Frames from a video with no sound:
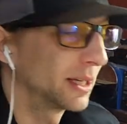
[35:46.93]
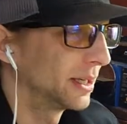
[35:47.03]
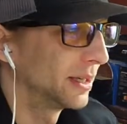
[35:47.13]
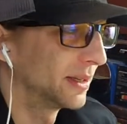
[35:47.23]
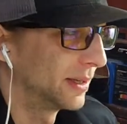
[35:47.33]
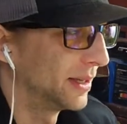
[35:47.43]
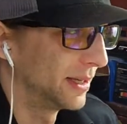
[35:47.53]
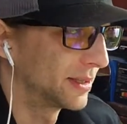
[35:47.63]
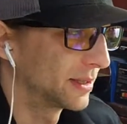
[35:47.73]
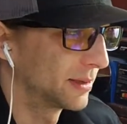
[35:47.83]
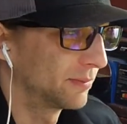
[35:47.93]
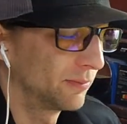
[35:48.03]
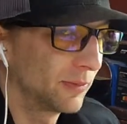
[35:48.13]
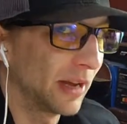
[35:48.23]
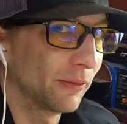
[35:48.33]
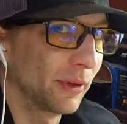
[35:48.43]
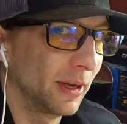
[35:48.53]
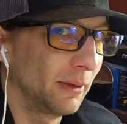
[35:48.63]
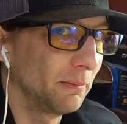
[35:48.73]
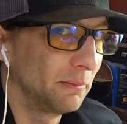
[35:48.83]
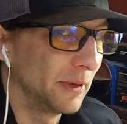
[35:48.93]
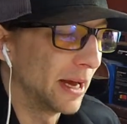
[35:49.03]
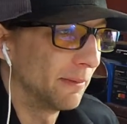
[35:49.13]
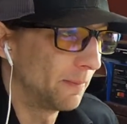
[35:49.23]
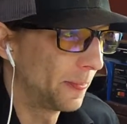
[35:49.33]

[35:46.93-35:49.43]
It's definitely, yeah,